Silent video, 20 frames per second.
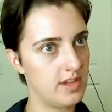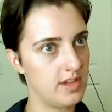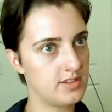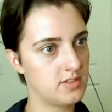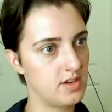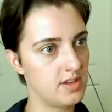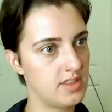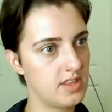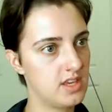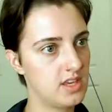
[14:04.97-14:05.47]

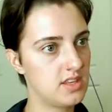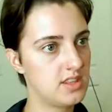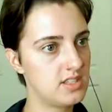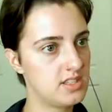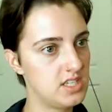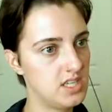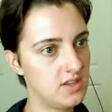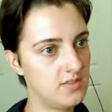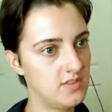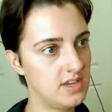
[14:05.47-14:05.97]
so I think the
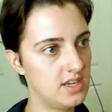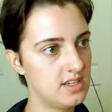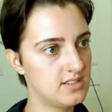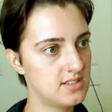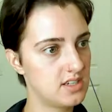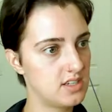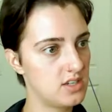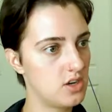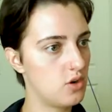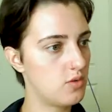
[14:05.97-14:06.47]
TV is
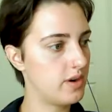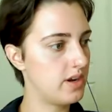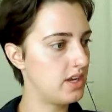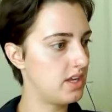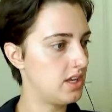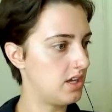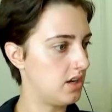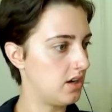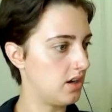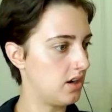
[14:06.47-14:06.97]
gonna go right
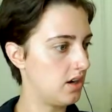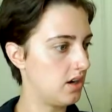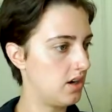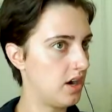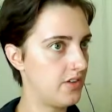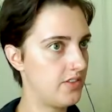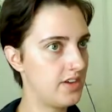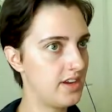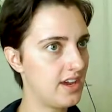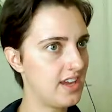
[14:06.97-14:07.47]
here.
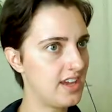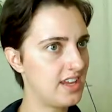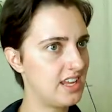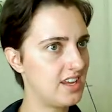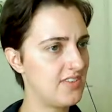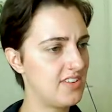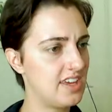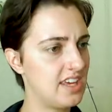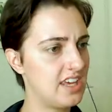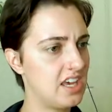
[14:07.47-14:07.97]
I think I can
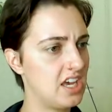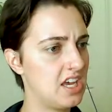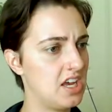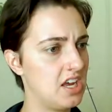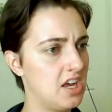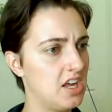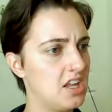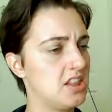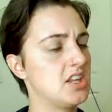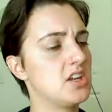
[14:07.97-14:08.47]
even get
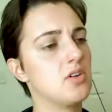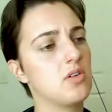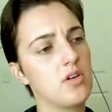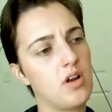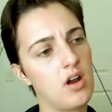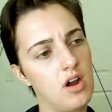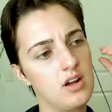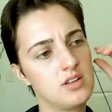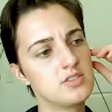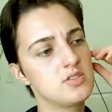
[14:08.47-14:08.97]
a little
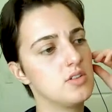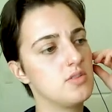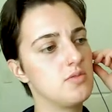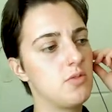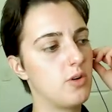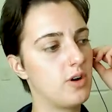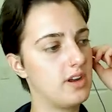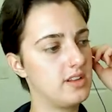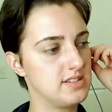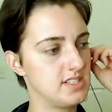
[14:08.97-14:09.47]
console
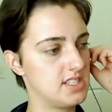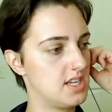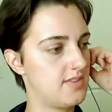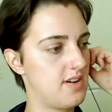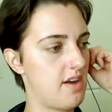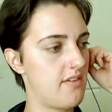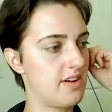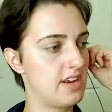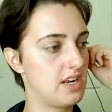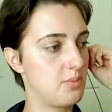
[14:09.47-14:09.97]
for it instead of
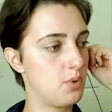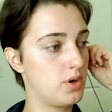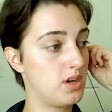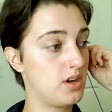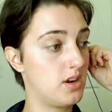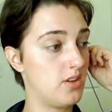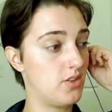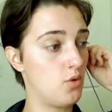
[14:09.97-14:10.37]
having to put it on the